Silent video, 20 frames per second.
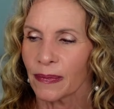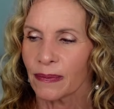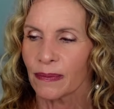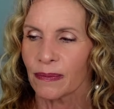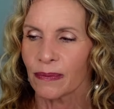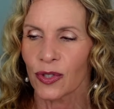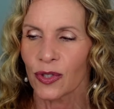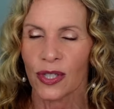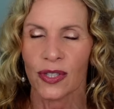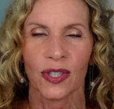
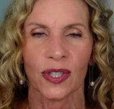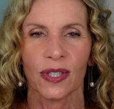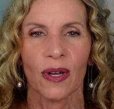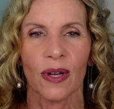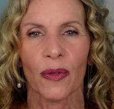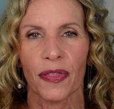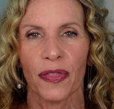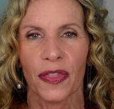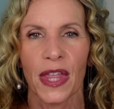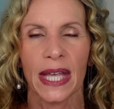just
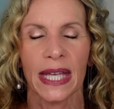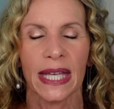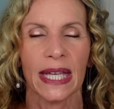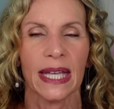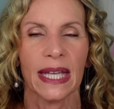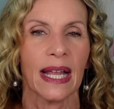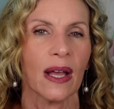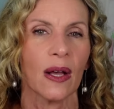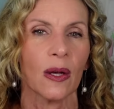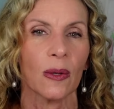don't think it
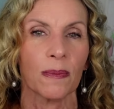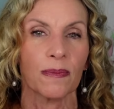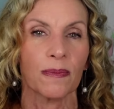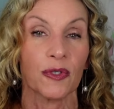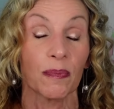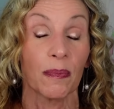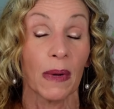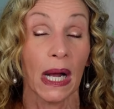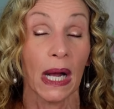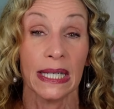helps
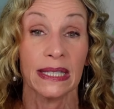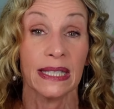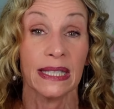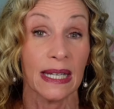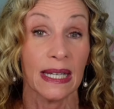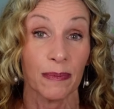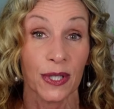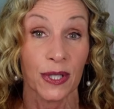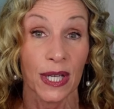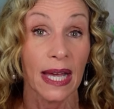my
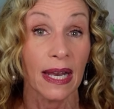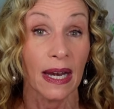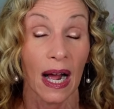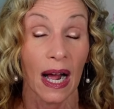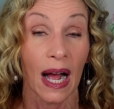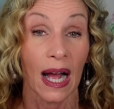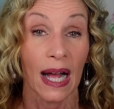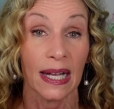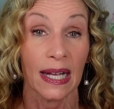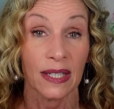deep set
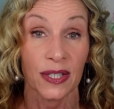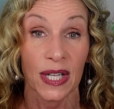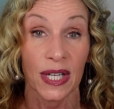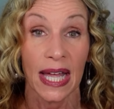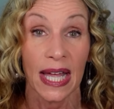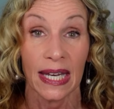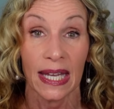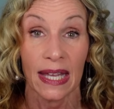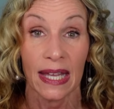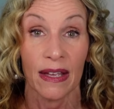eyes
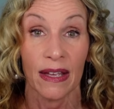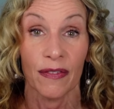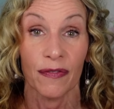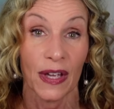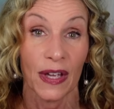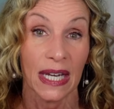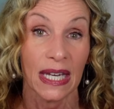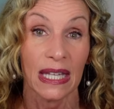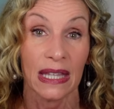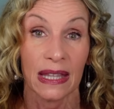any. If
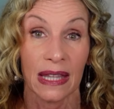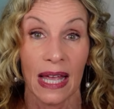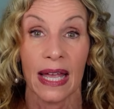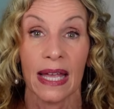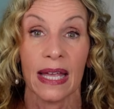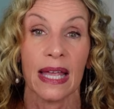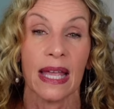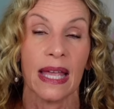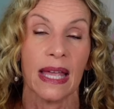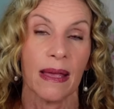
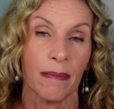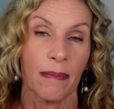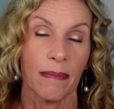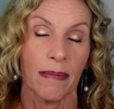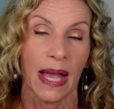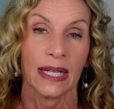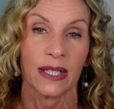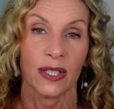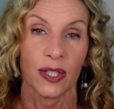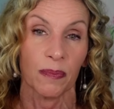anything, it
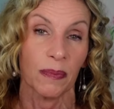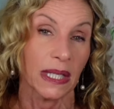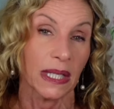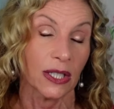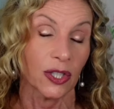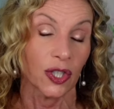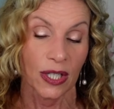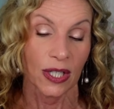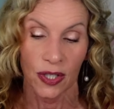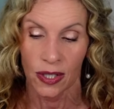makes me
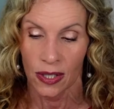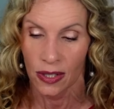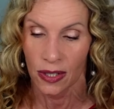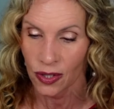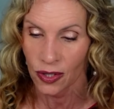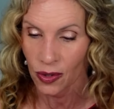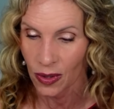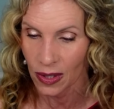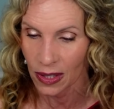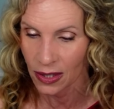just
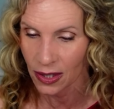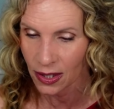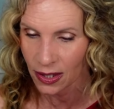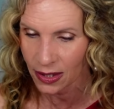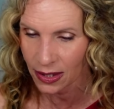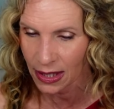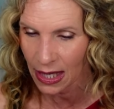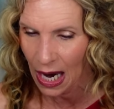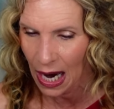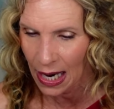sort of look
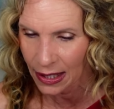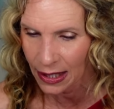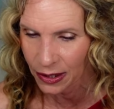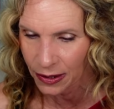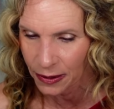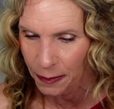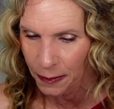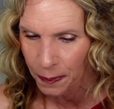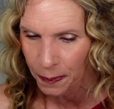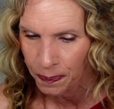tired.
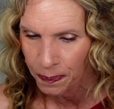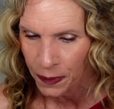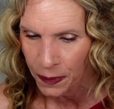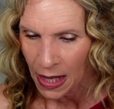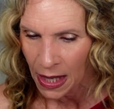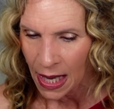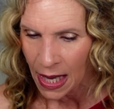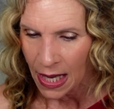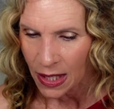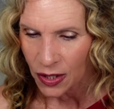
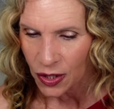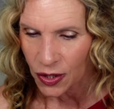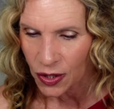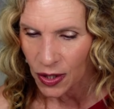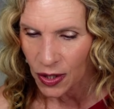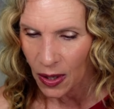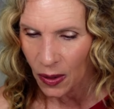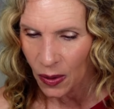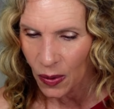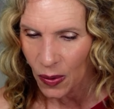
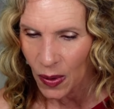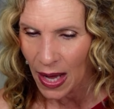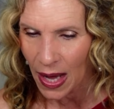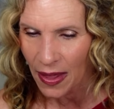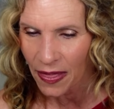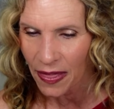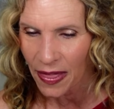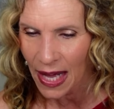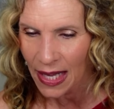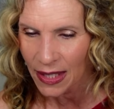So
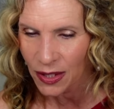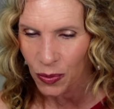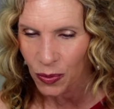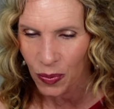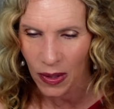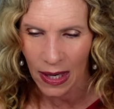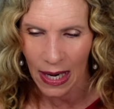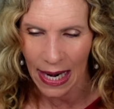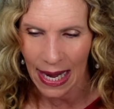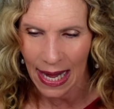that's
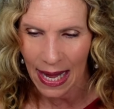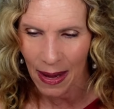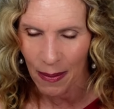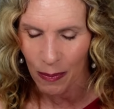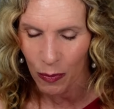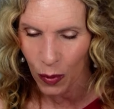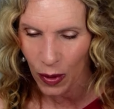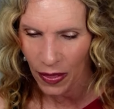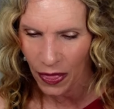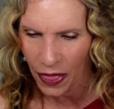where I am
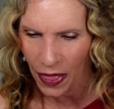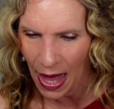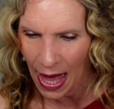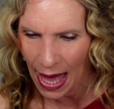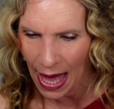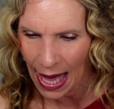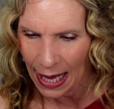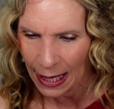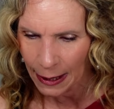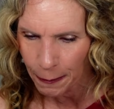with
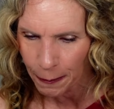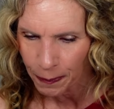that.